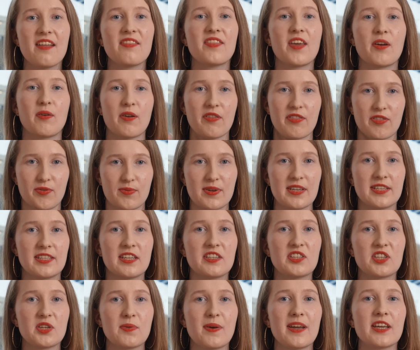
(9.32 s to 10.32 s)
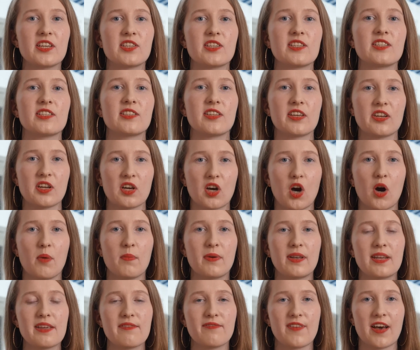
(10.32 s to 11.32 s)
there are three situations that are
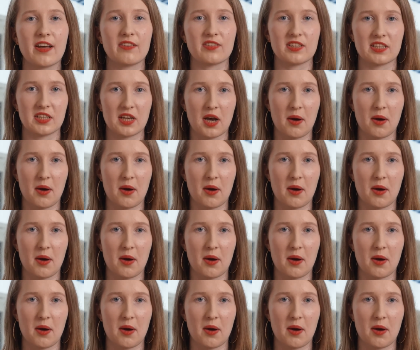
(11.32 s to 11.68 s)
commonly found in